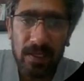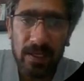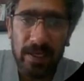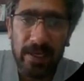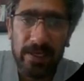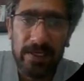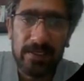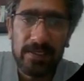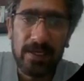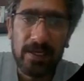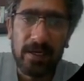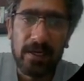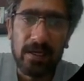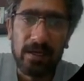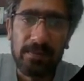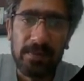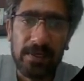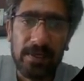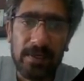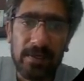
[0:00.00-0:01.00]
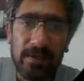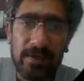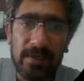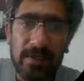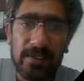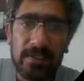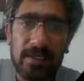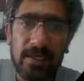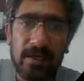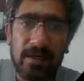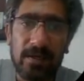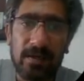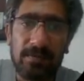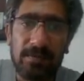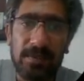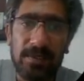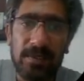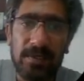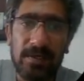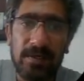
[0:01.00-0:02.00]
8 cannot be here, it cannot
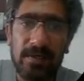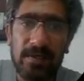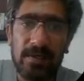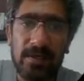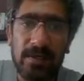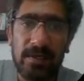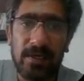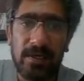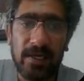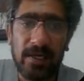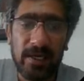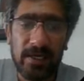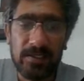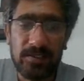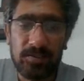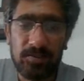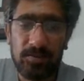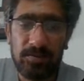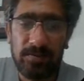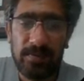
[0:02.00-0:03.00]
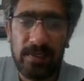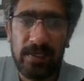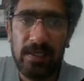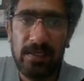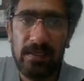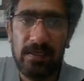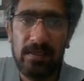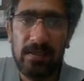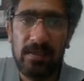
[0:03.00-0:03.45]
be here, it has to be